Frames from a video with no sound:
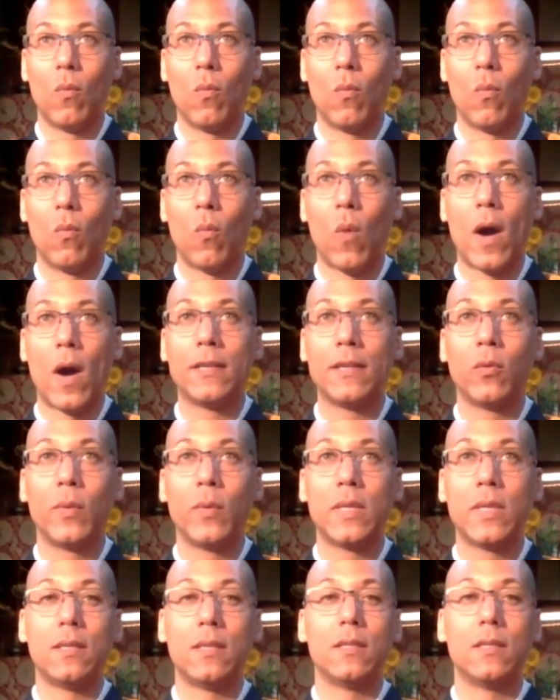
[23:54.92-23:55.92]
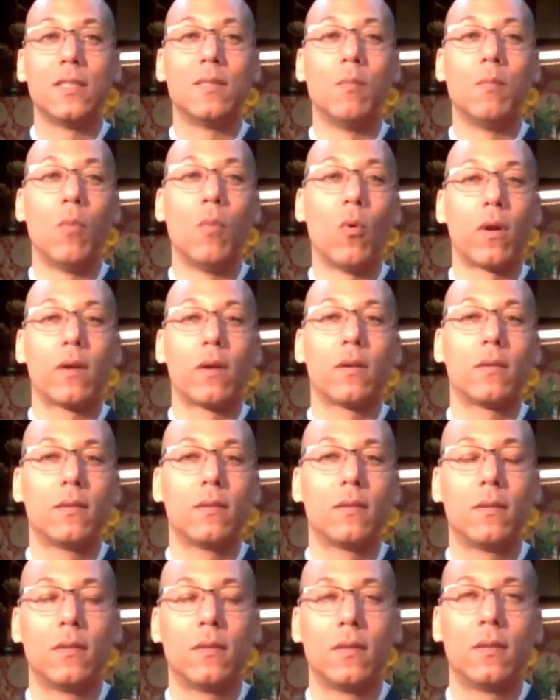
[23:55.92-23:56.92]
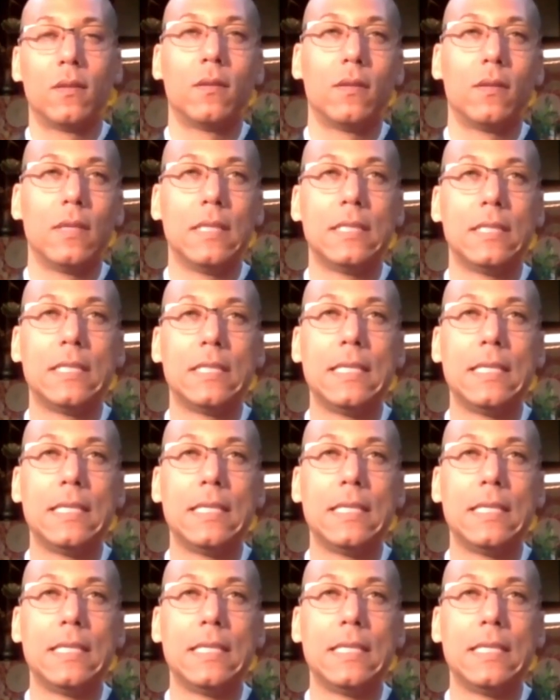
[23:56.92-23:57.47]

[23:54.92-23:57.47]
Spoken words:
why don't we see this more? It's